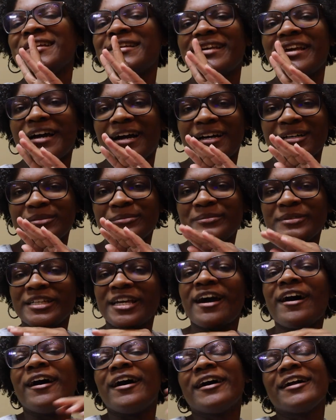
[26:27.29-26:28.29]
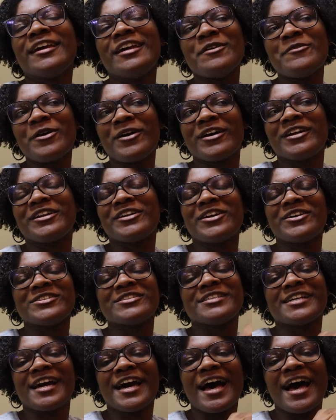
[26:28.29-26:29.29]
yeah, y'all keep holding
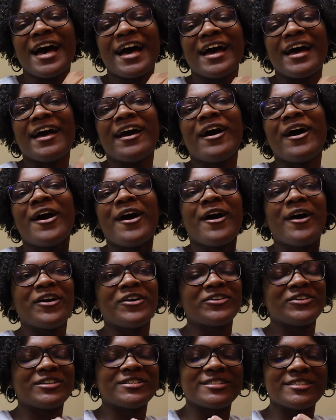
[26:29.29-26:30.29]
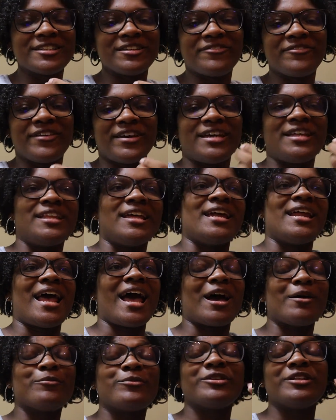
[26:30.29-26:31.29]
on to God, hold on to the faith,
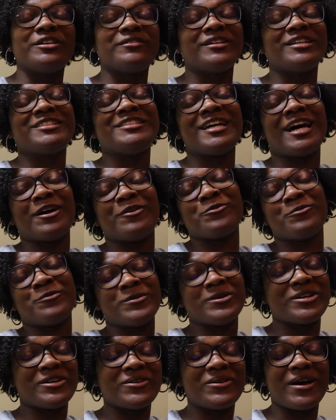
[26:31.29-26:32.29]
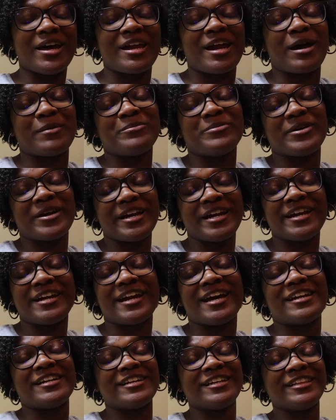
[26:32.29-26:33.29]
and I believe that y'all will, and I pray
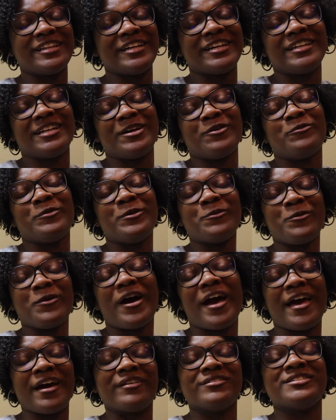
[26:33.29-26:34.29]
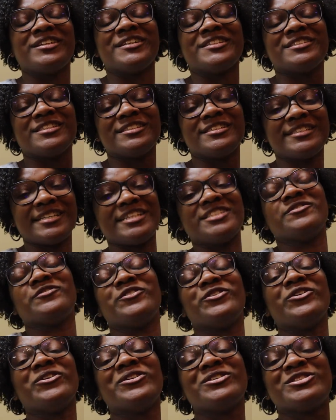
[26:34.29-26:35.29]
and I declare that we will have a
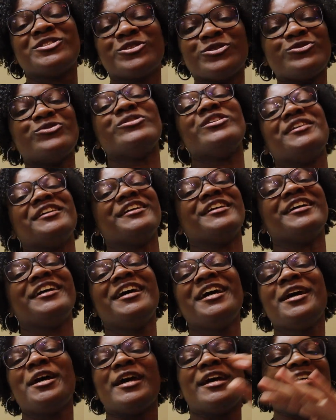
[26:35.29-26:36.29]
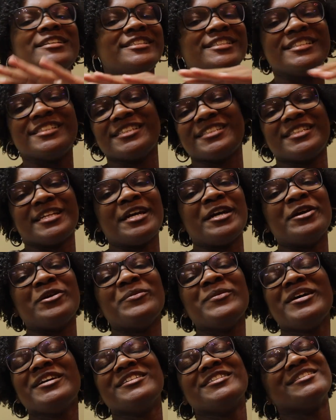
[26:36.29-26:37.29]
successful school year in Jesus' name.
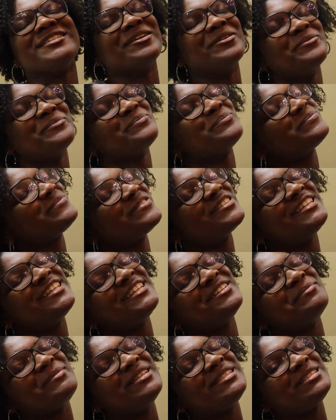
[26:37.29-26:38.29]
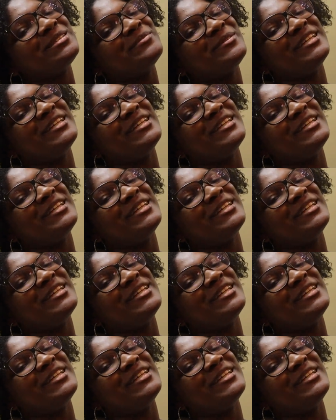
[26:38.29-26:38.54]
So, peace and